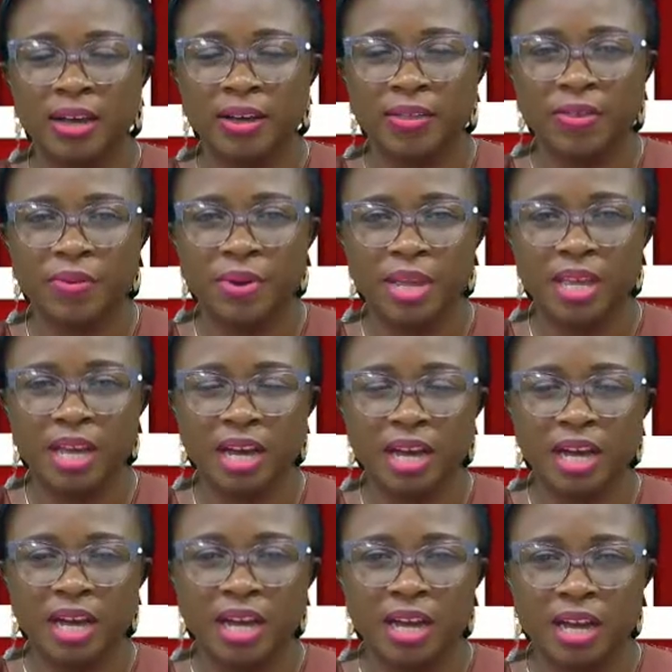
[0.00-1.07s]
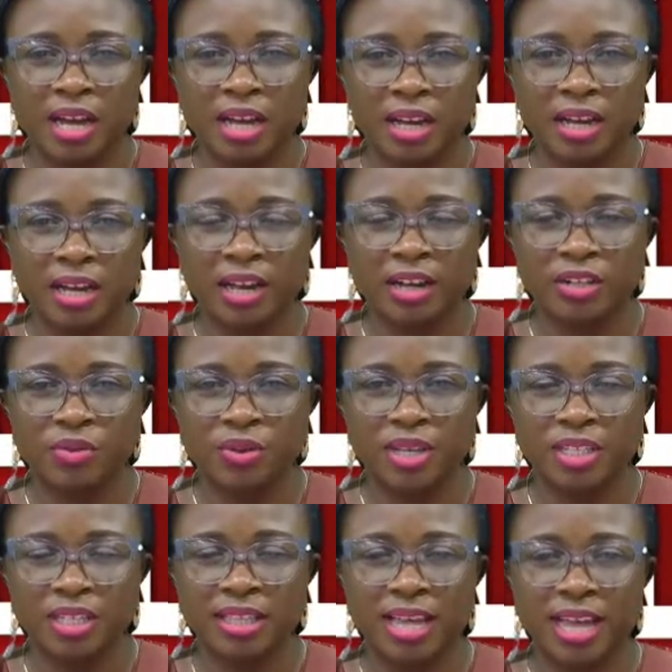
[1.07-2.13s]
three
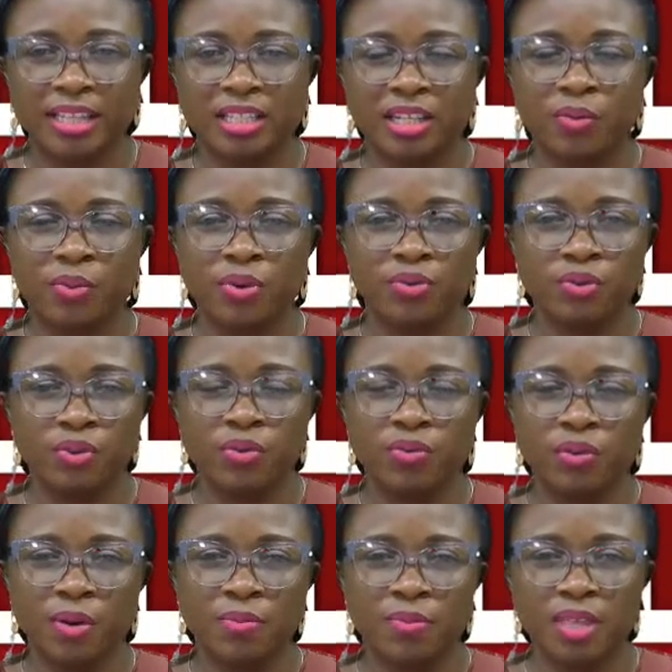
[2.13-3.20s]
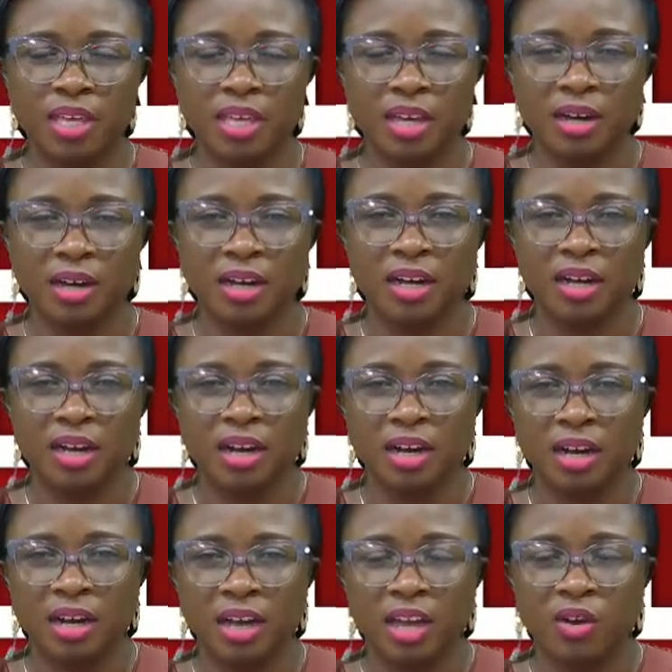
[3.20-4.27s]
countries that withdrew from the
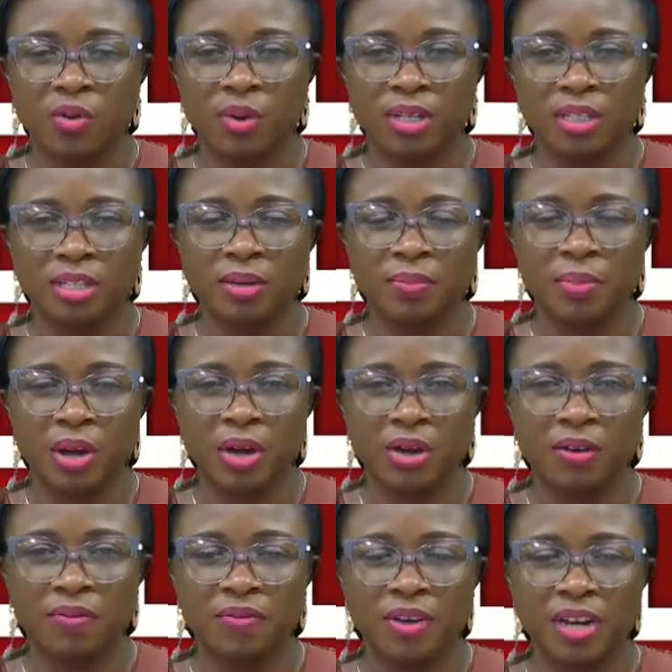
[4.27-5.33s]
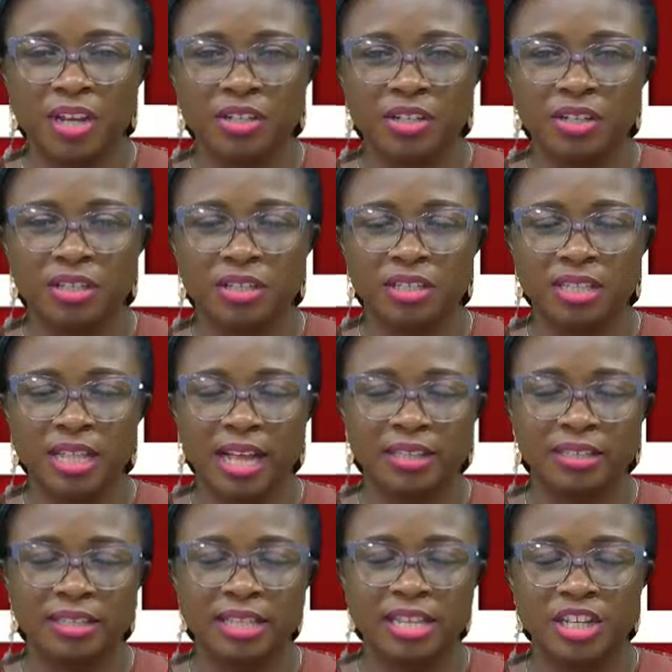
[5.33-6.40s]
ECOWAS bloc of nations.
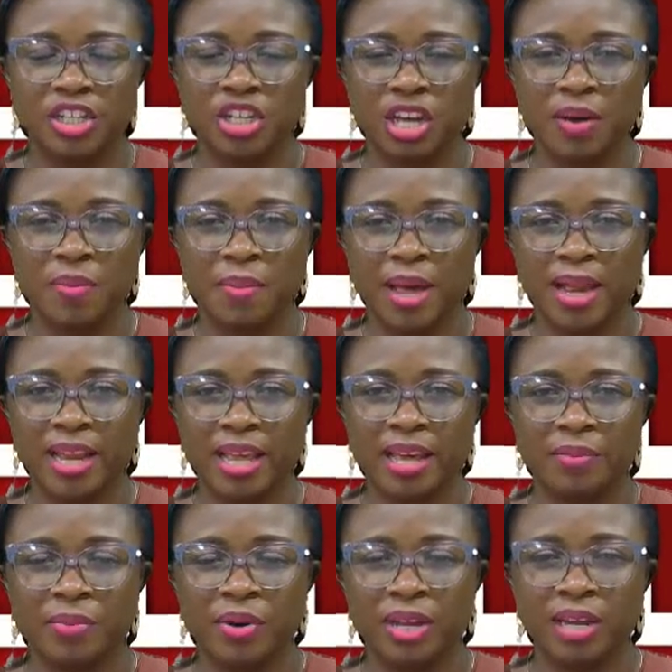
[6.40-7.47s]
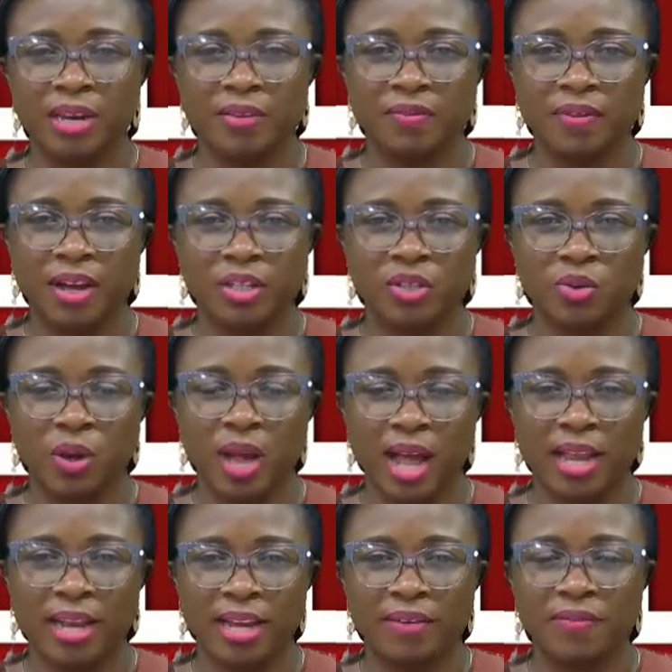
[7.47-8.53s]
That's Niger, Mali, and Burkina Faso,
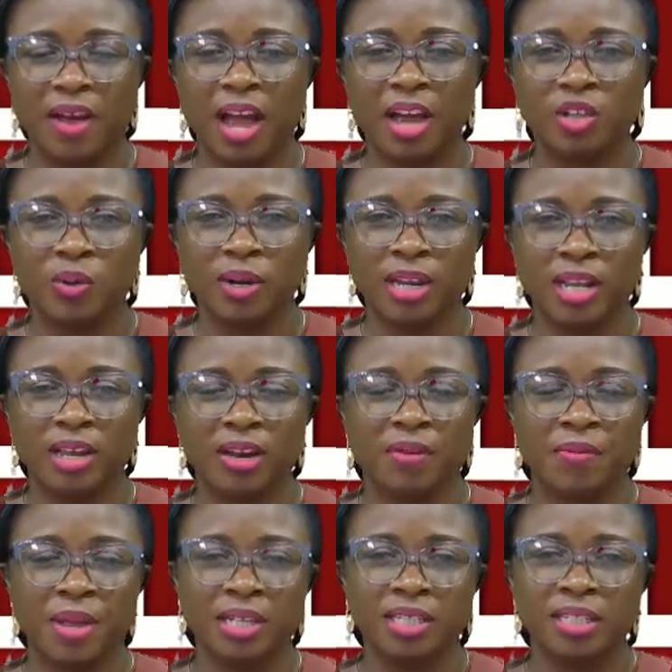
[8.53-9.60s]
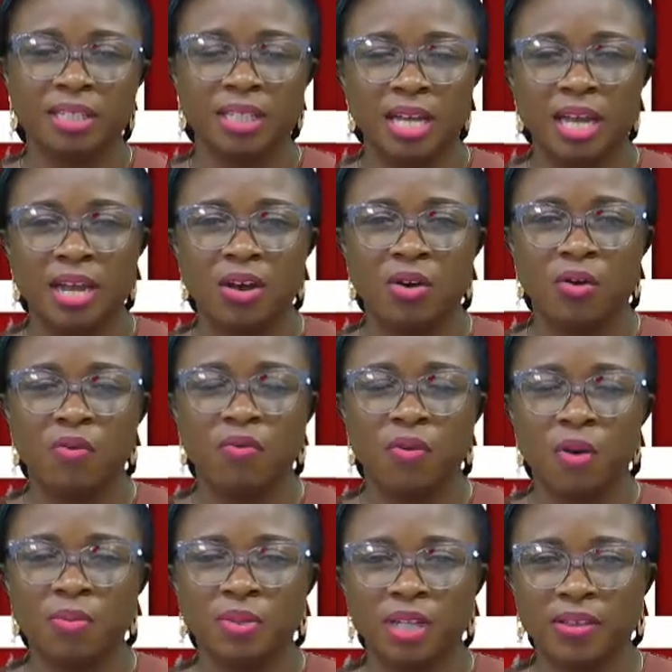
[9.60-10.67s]
and they have actually created or
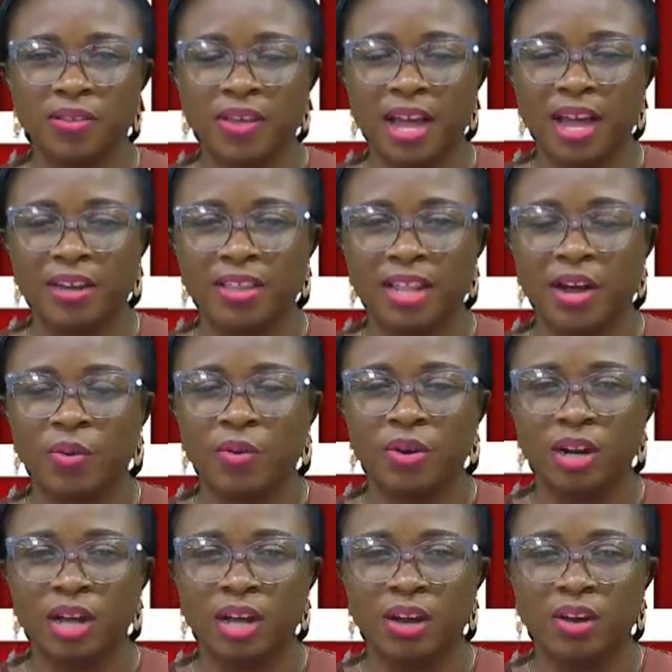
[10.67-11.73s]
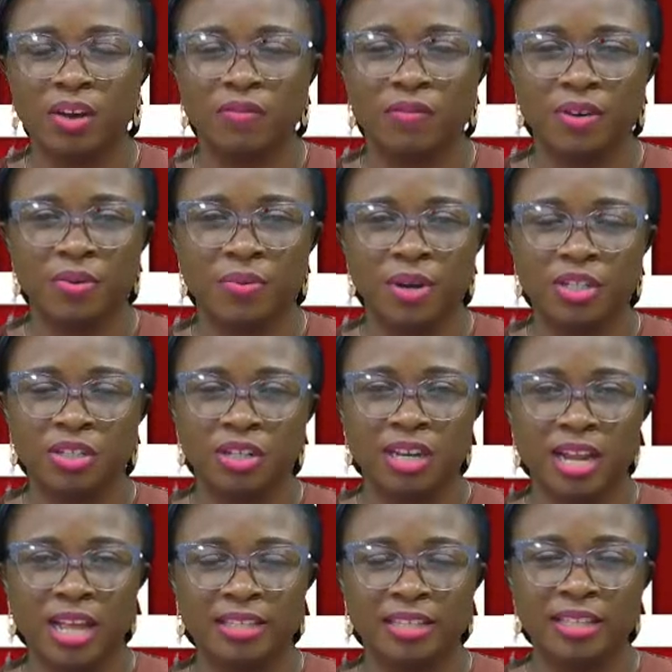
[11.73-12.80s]
formed their own confederation.
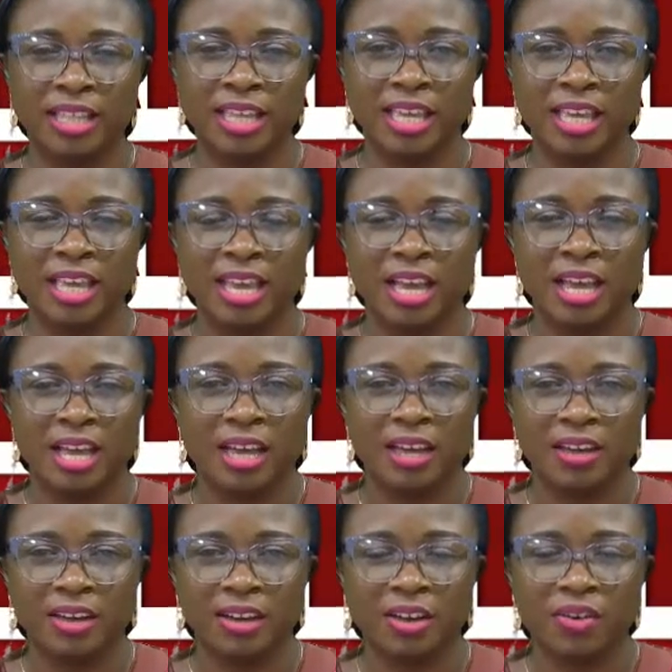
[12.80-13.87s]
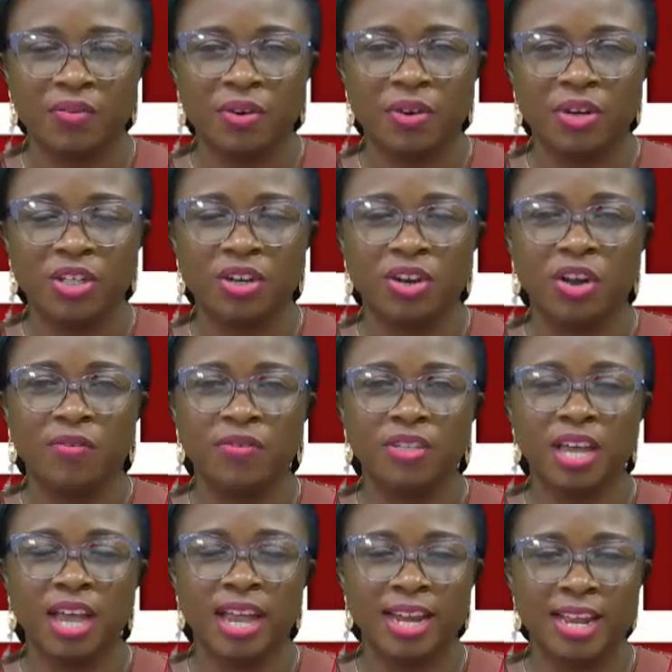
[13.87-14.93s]
That's the Confederation of
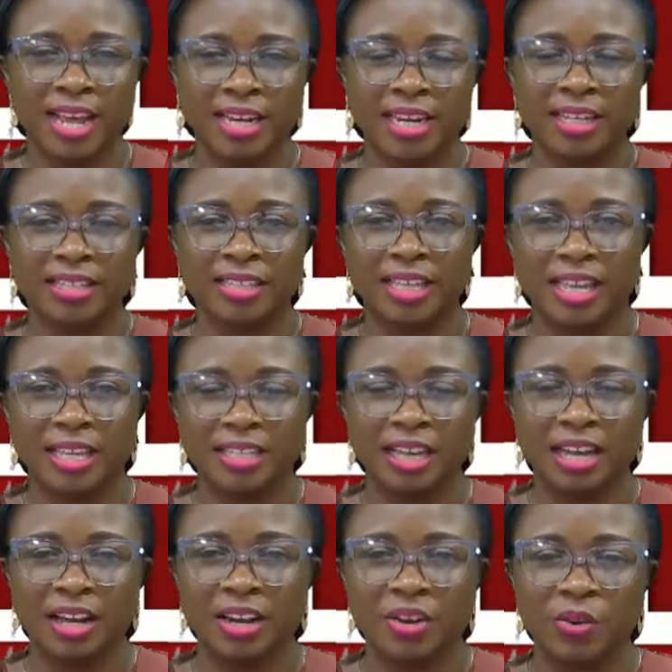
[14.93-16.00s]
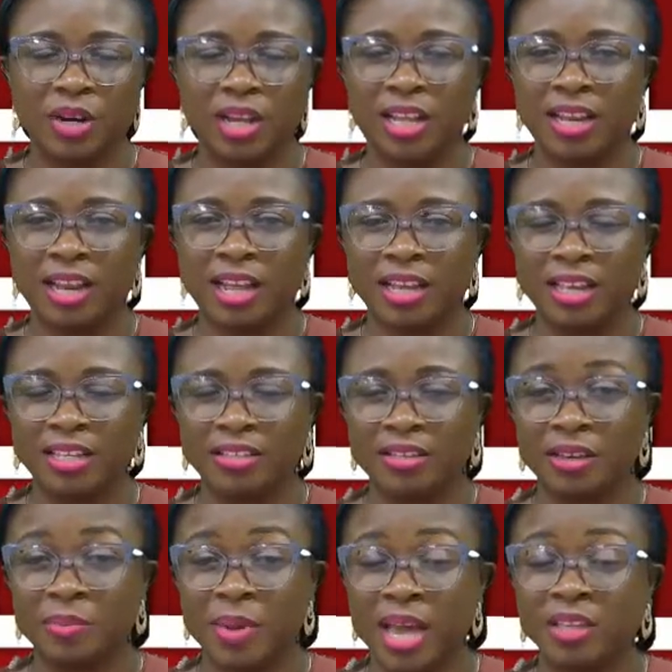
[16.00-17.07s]
Sahelian States, known
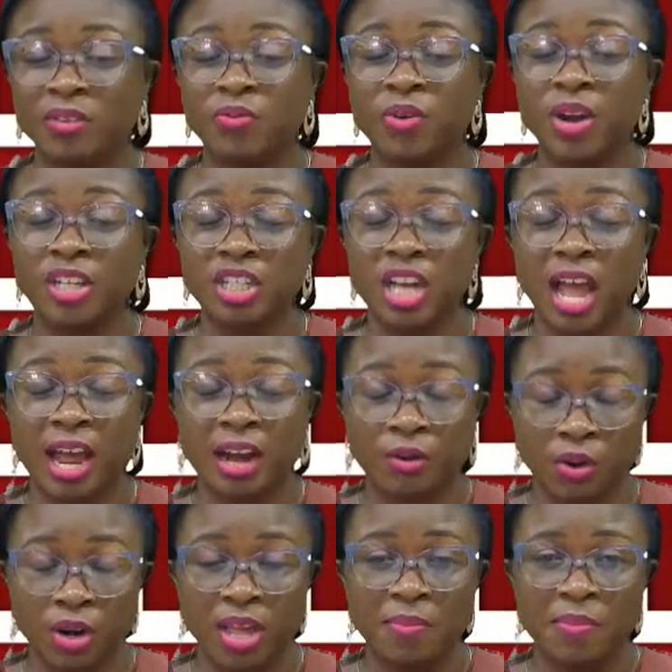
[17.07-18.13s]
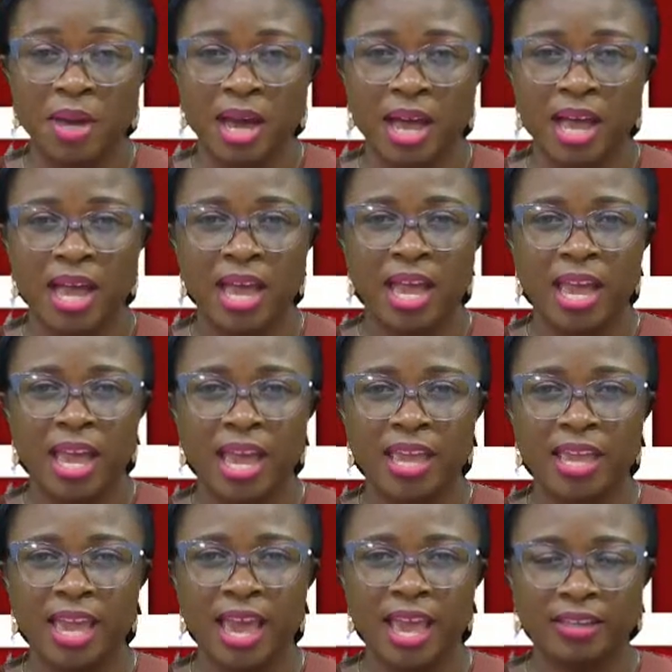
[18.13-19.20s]
by its French acronym
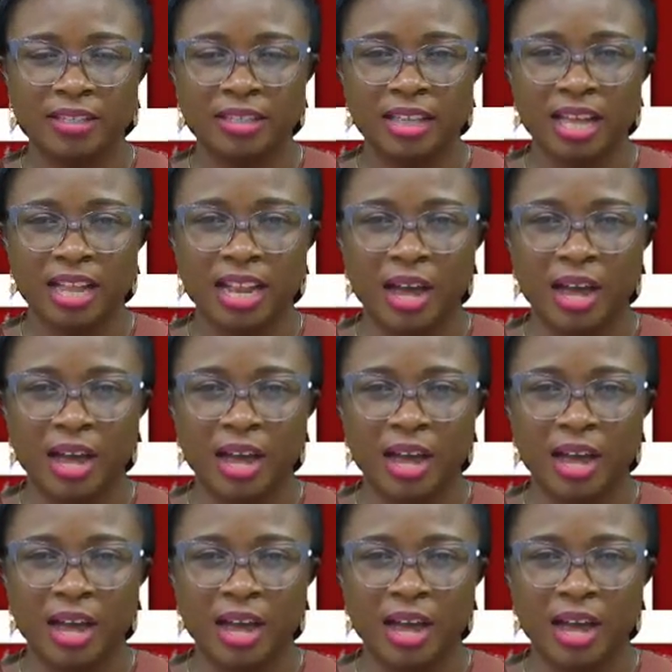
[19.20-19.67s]
AES.